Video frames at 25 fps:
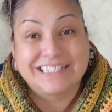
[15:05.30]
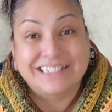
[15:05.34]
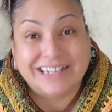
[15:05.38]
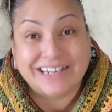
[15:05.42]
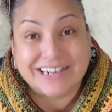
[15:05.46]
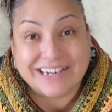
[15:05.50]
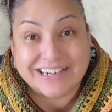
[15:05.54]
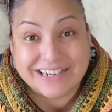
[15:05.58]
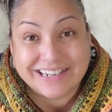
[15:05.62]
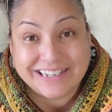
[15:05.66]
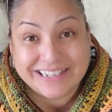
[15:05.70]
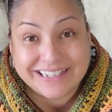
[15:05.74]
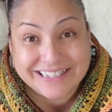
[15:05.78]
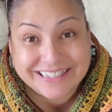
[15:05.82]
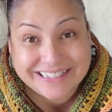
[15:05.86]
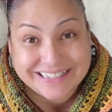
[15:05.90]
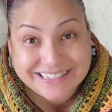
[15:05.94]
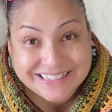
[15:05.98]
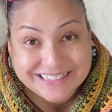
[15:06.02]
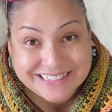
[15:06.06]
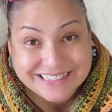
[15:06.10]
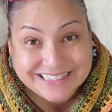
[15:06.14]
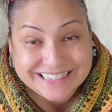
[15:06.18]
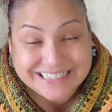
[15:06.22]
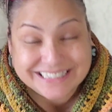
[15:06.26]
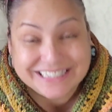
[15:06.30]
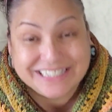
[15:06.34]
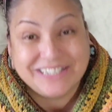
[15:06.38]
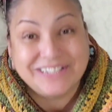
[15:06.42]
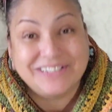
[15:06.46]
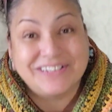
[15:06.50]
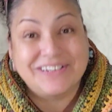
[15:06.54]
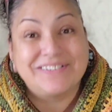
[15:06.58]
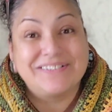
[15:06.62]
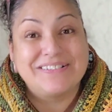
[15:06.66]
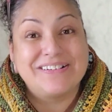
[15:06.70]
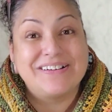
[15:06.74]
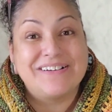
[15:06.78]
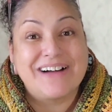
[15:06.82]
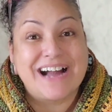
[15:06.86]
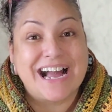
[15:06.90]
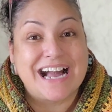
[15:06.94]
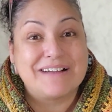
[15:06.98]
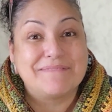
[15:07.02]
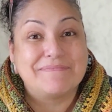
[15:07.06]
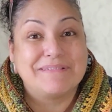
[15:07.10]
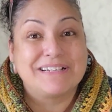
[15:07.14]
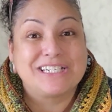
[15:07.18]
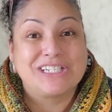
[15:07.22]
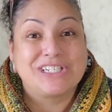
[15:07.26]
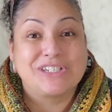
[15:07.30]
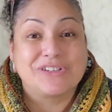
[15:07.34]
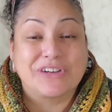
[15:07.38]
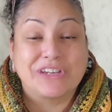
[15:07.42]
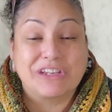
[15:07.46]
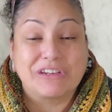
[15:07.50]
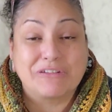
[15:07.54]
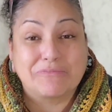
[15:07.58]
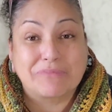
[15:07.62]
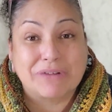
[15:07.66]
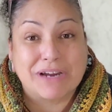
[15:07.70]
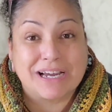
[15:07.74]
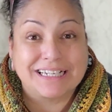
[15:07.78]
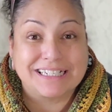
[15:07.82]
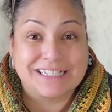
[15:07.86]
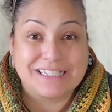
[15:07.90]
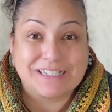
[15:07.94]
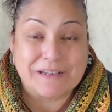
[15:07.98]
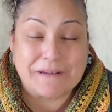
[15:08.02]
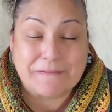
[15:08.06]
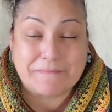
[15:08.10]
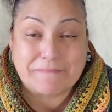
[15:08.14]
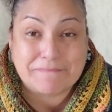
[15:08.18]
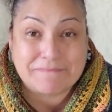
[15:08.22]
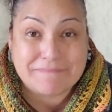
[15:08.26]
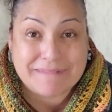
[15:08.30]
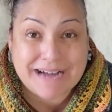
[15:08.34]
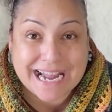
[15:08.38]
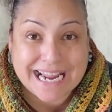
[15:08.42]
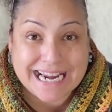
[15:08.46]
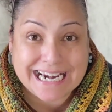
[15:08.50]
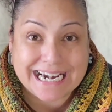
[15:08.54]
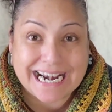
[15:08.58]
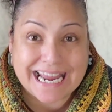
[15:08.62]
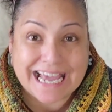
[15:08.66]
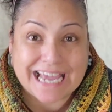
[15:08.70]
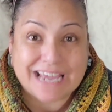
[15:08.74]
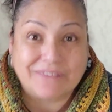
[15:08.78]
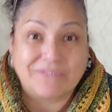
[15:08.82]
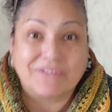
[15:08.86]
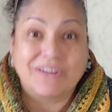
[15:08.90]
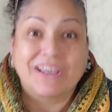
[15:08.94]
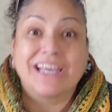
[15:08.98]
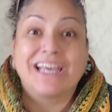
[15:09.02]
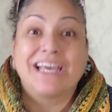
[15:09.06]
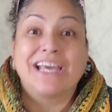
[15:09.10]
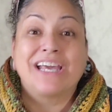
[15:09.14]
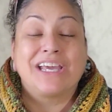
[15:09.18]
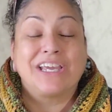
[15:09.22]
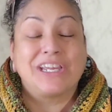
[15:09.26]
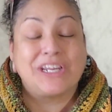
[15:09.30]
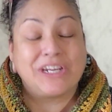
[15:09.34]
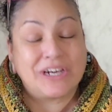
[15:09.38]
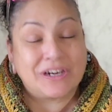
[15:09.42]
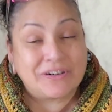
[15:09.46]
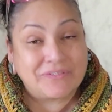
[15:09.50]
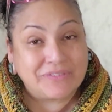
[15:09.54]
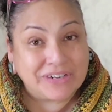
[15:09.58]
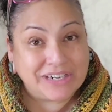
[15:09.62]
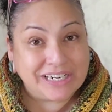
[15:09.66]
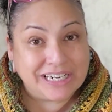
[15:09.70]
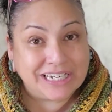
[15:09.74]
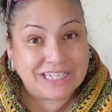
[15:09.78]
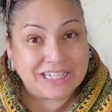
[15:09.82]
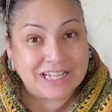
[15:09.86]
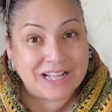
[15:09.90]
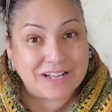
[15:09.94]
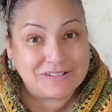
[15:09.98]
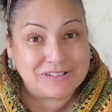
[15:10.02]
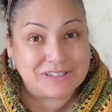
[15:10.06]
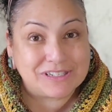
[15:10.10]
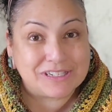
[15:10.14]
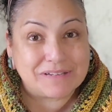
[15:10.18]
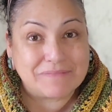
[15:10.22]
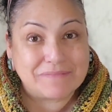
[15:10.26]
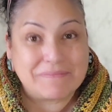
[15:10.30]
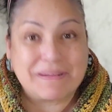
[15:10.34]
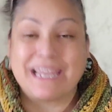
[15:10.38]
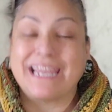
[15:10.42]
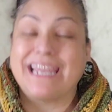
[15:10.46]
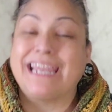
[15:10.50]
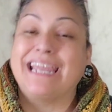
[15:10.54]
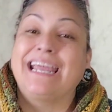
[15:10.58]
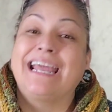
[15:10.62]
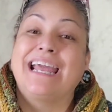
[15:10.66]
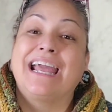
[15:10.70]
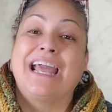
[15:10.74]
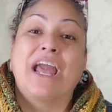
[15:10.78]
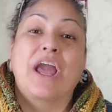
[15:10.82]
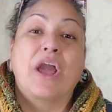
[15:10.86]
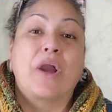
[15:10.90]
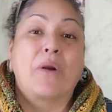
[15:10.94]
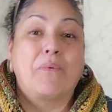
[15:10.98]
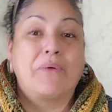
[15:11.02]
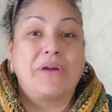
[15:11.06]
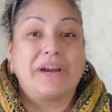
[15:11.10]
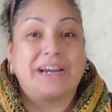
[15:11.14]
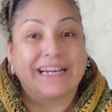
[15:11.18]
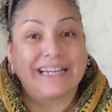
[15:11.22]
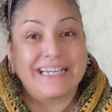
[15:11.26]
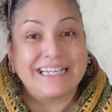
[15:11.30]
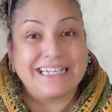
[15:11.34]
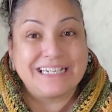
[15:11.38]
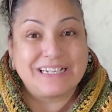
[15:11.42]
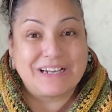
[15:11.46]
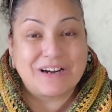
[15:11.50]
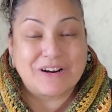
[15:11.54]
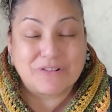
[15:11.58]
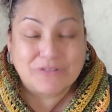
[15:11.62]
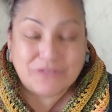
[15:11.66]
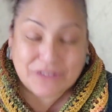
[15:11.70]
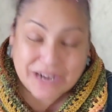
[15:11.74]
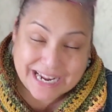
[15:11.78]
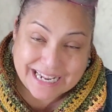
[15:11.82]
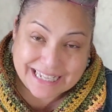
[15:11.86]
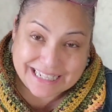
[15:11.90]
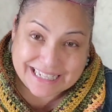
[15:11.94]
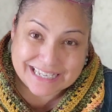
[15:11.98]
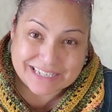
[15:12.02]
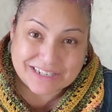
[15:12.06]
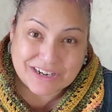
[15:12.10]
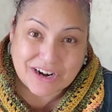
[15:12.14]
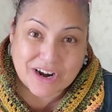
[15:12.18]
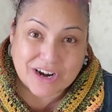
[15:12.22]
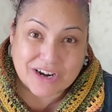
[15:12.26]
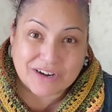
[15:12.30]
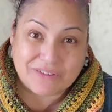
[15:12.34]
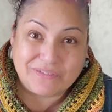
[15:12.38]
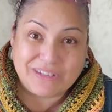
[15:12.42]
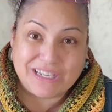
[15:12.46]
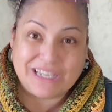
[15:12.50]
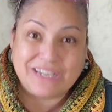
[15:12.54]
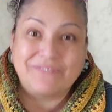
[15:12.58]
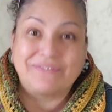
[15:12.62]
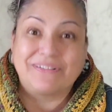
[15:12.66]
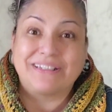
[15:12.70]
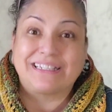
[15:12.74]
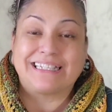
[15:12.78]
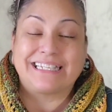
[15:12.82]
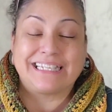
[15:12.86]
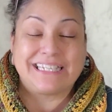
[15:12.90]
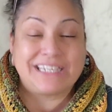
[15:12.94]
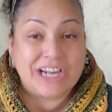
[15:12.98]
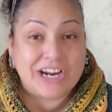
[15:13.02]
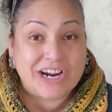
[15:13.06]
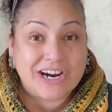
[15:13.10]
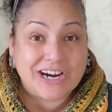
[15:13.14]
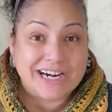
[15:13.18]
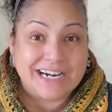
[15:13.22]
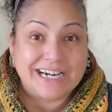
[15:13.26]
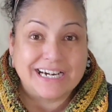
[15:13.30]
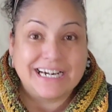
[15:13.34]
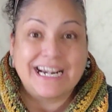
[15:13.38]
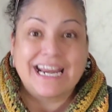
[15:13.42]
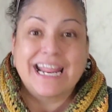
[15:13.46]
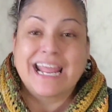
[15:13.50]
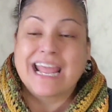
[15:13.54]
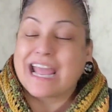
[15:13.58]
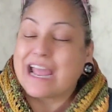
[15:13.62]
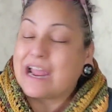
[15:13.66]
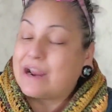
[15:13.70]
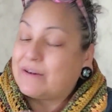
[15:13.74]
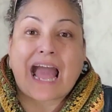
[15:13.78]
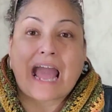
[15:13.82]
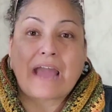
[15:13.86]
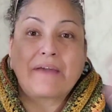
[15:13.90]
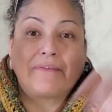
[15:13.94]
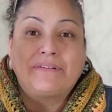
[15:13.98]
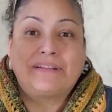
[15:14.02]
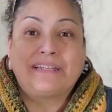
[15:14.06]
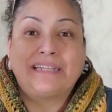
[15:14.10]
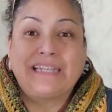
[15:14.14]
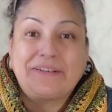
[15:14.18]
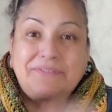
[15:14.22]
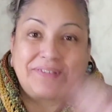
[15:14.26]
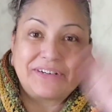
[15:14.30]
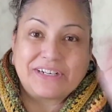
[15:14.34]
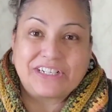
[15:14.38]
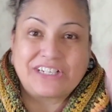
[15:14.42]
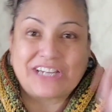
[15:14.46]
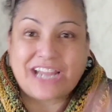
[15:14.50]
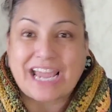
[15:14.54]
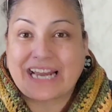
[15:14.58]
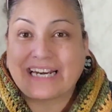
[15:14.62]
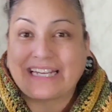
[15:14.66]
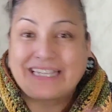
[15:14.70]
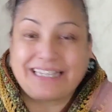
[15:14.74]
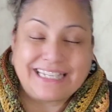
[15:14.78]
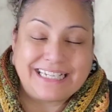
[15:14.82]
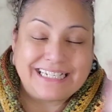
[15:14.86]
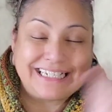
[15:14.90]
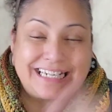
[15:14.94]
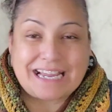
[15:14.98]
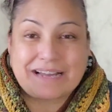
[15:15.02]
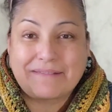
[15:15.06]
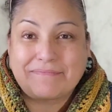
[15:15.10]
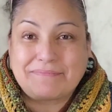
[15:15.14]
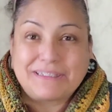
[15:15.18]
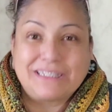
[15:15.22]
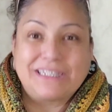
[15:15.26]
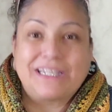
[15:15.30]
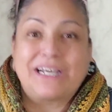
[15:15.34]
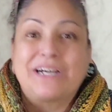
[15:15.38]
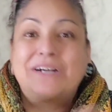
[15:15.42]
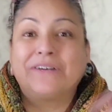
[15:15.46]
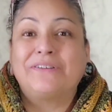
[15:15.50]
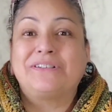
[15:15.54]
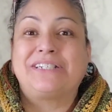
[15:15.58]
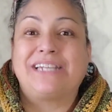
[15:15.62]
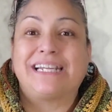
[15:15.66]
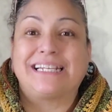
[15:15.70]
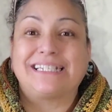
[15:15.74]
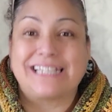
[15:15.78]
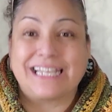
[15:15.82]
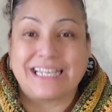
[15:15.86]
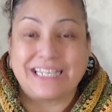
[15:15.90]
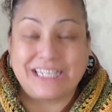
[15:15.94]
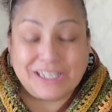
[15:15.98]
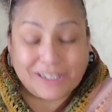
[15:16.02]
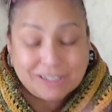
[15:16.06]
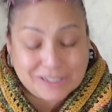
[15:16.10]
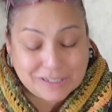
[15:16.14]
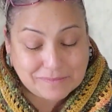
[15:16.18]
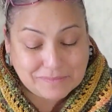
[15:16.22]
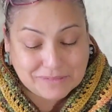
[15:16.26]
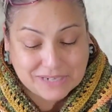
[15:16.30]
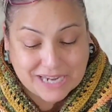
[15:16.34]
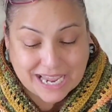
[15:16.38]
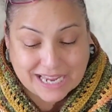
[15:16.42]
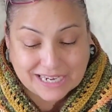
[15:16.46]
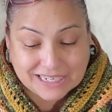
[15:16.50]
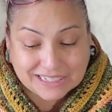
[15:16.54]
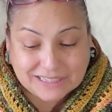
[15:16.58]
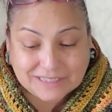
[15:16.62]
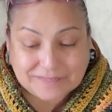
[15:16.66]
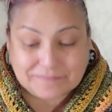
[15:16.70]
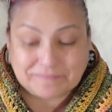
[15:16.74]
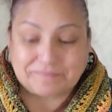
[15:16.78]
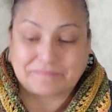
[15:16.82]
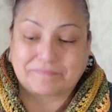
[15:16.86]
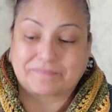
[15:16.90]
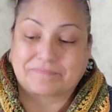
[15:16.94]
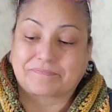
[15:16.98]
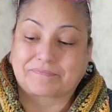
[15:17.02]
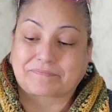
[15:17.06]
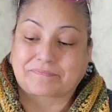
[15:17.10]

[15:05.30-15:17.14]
Girl, you don't know how much joy you brought to my life. You are very close to me. We are going to go raid that RV with the yarn. I will leave her channel link down below. She has a YouTube channel.